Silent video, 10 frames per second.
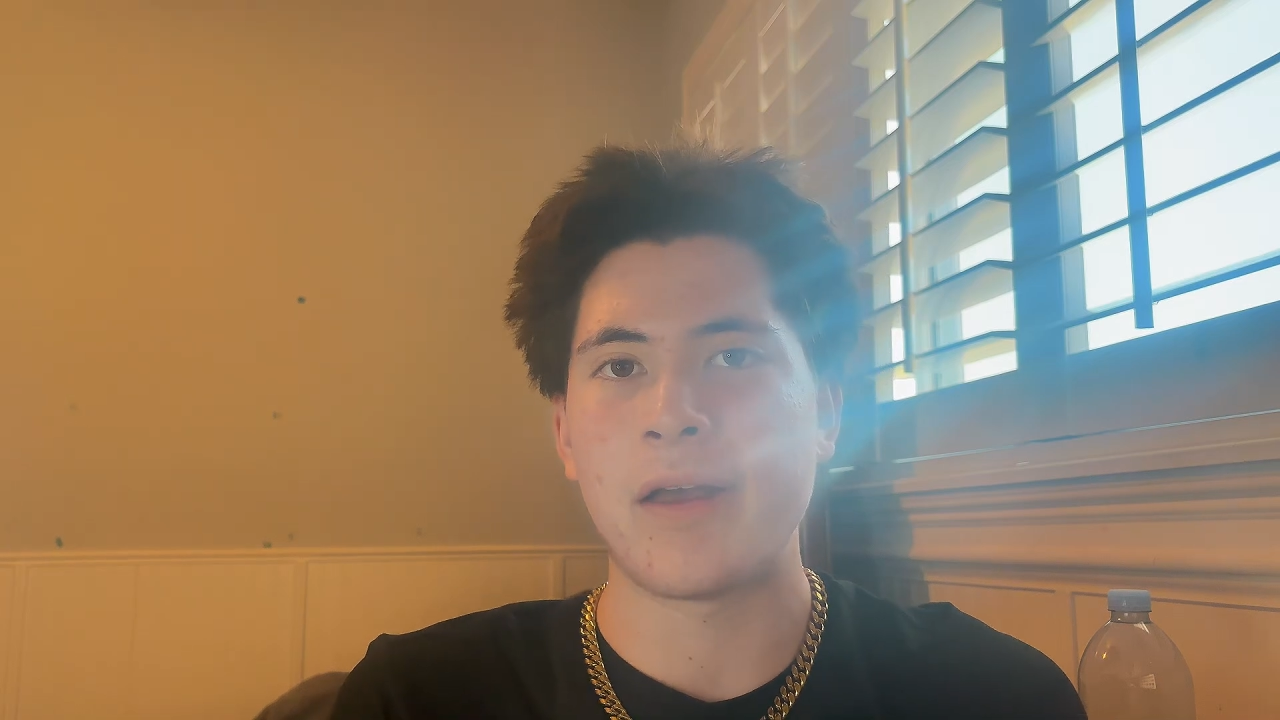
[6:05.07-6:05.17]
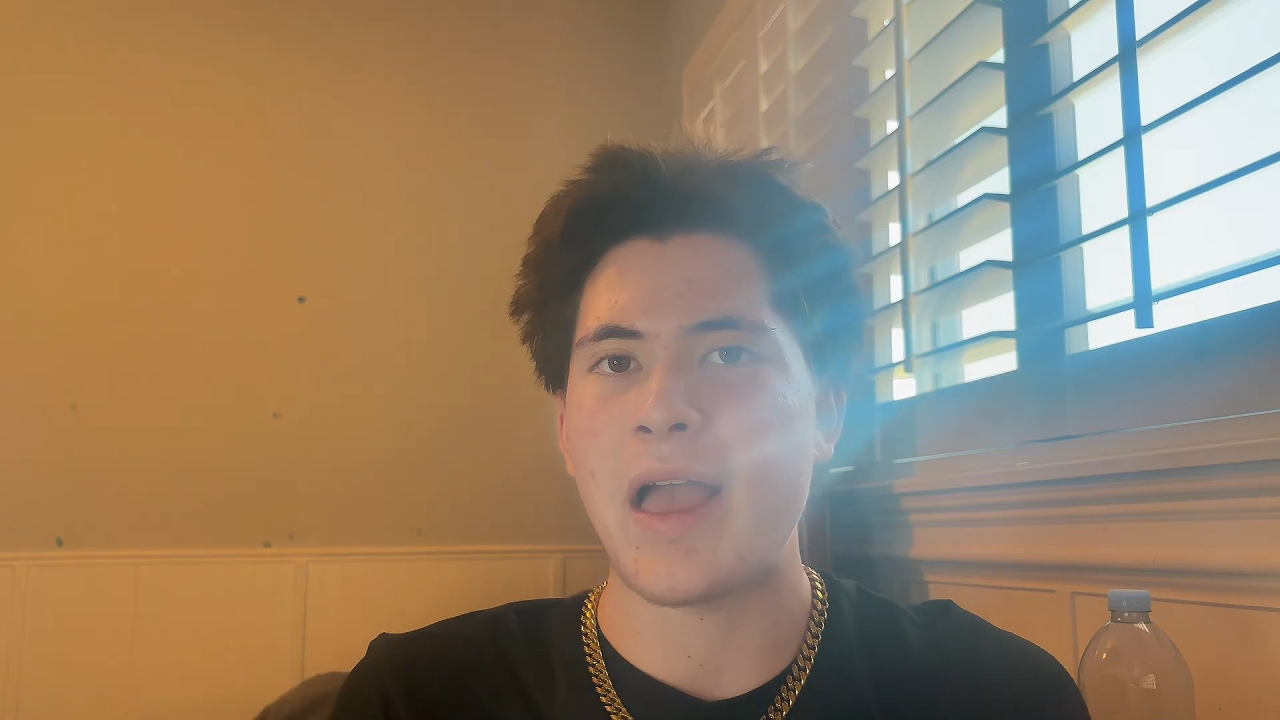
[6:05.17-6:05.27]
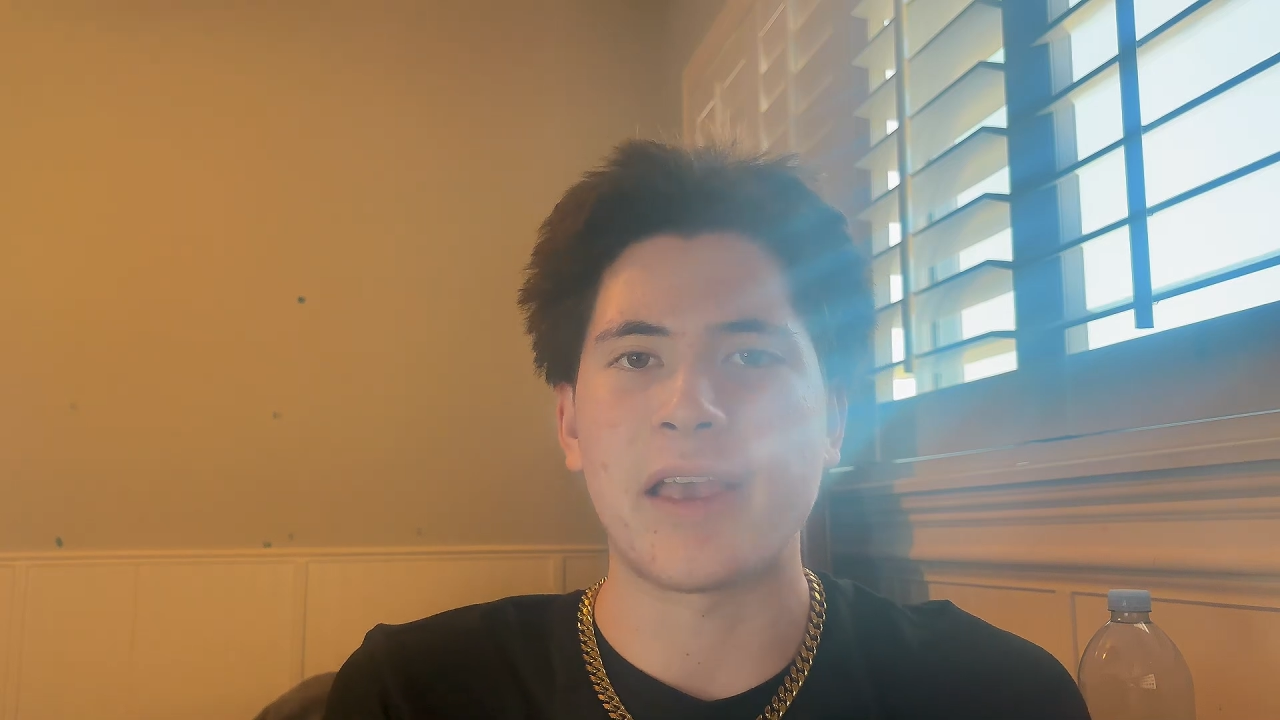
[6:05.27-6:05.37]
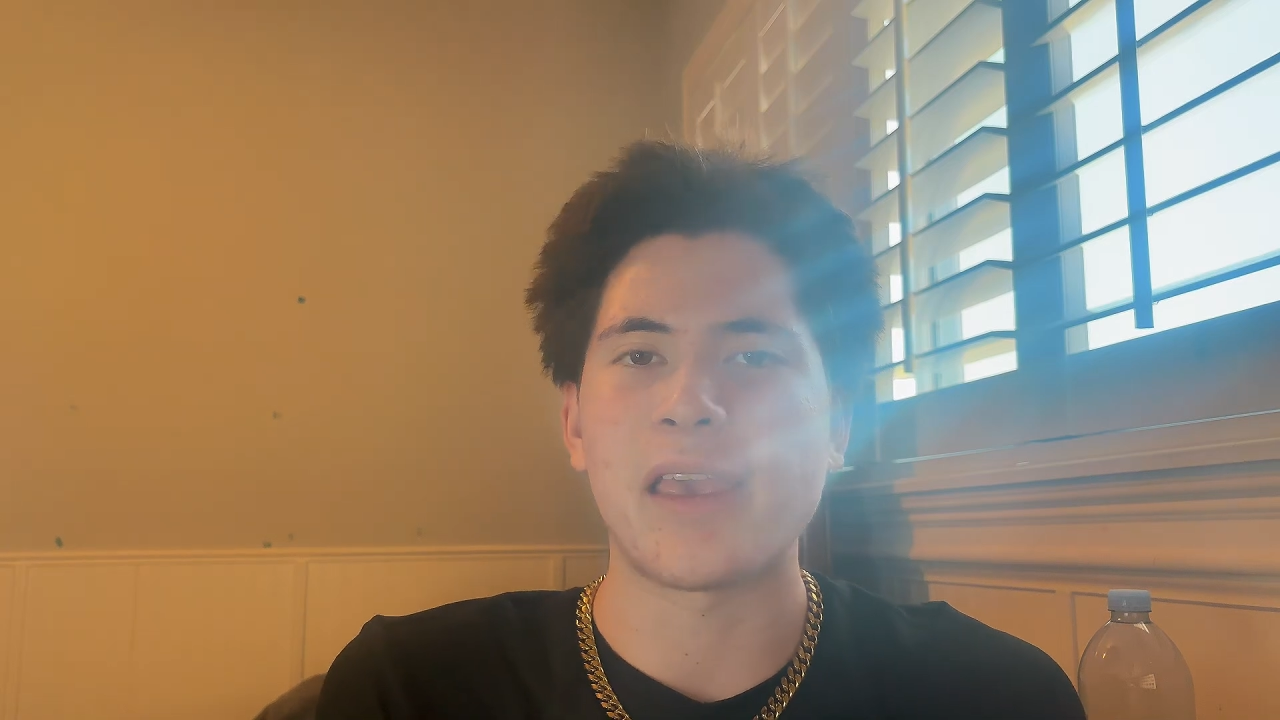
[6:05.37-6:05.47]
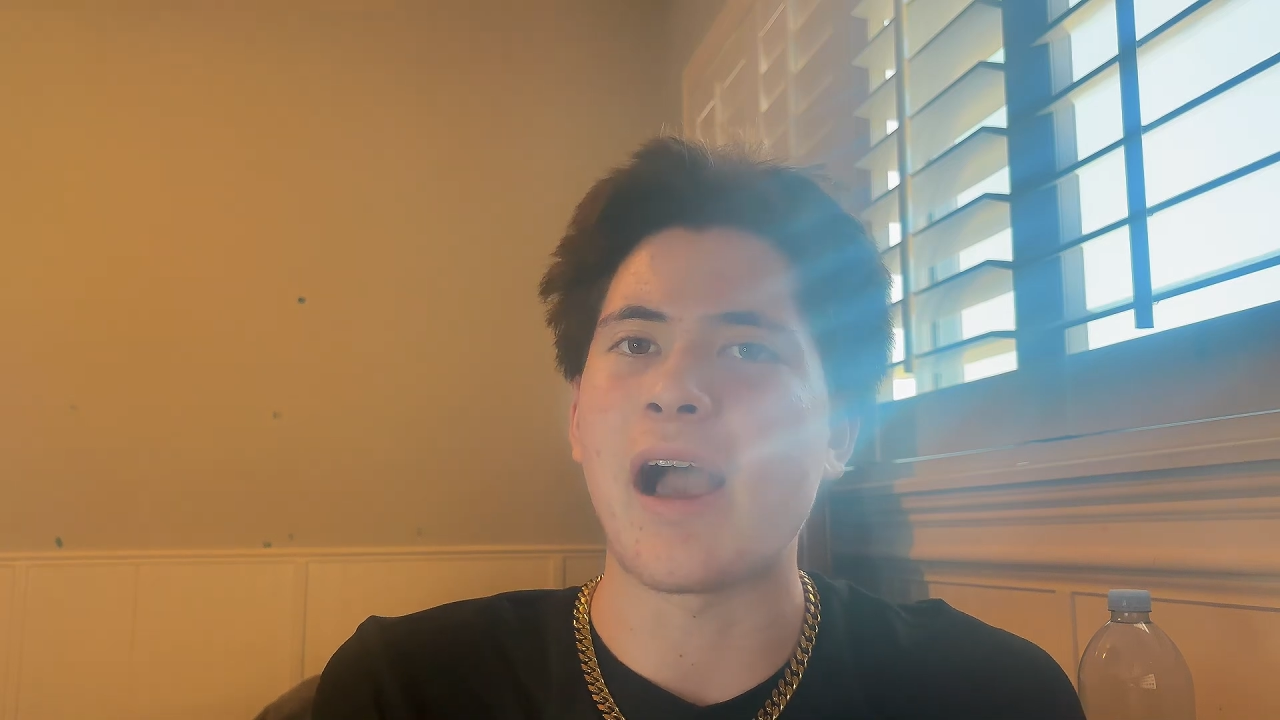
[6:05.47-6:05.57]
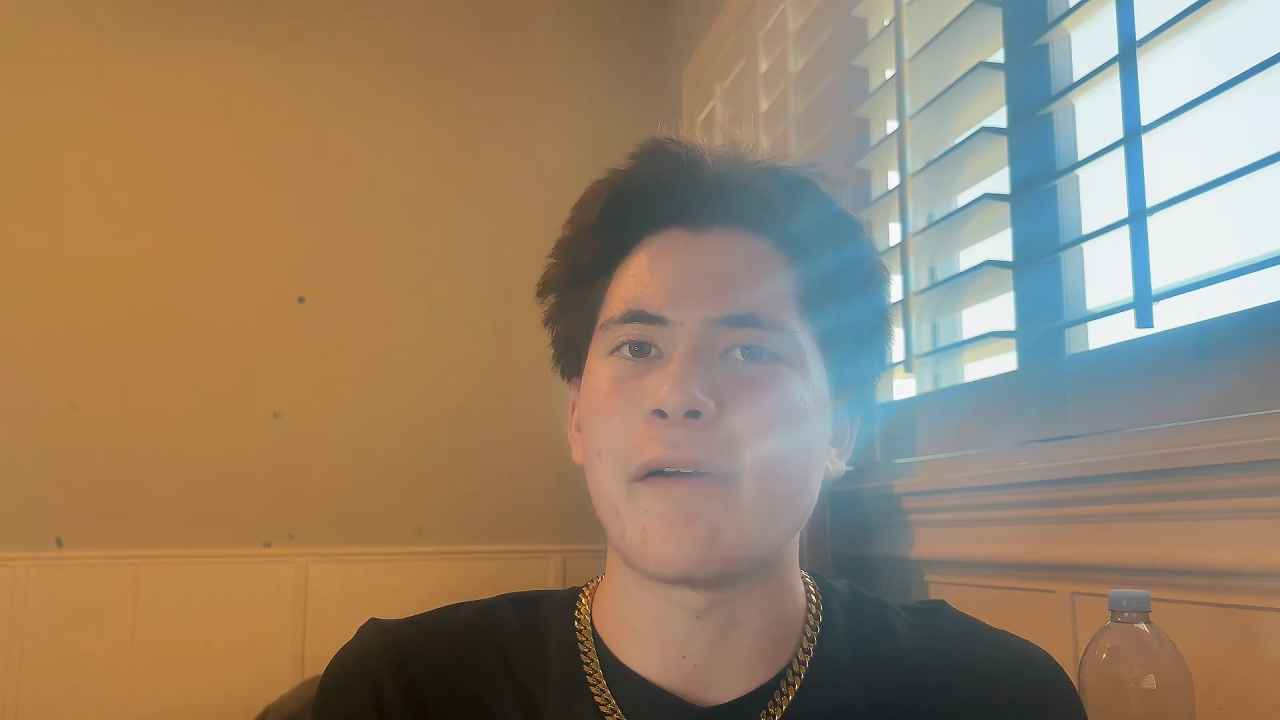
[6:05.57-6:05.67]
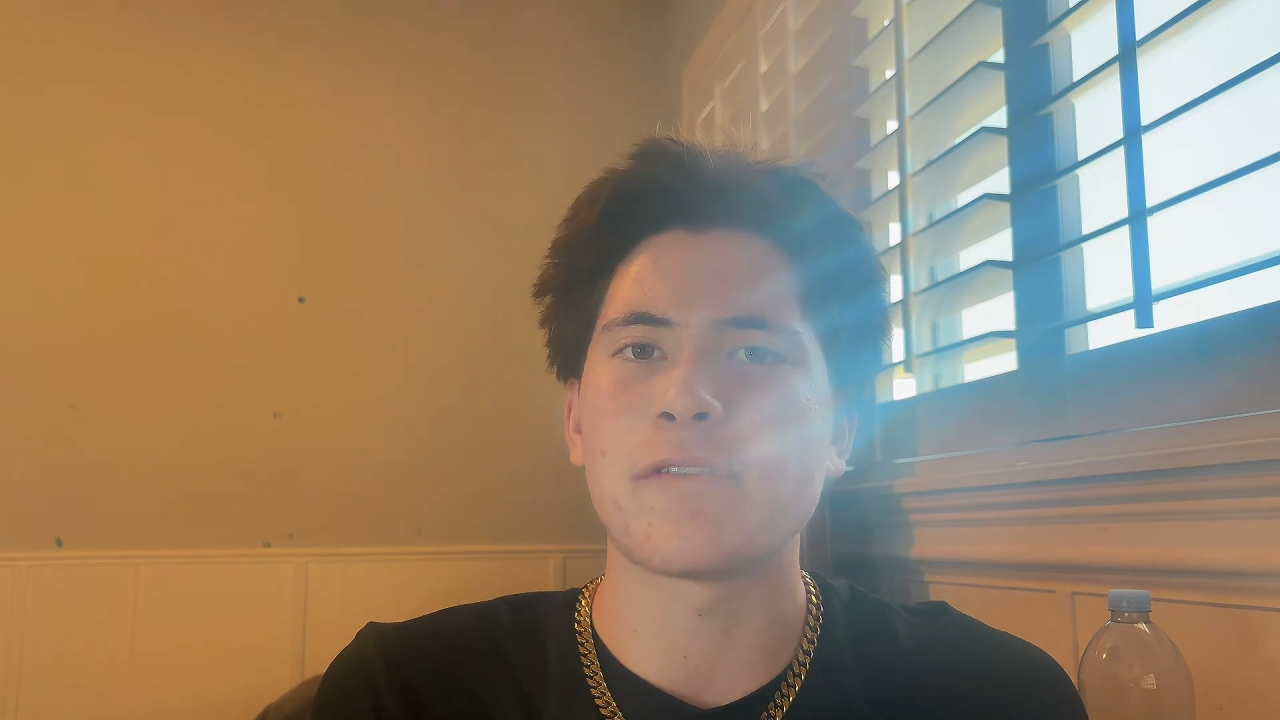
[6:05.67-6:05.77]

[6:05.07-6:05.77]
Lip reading: heck yeah,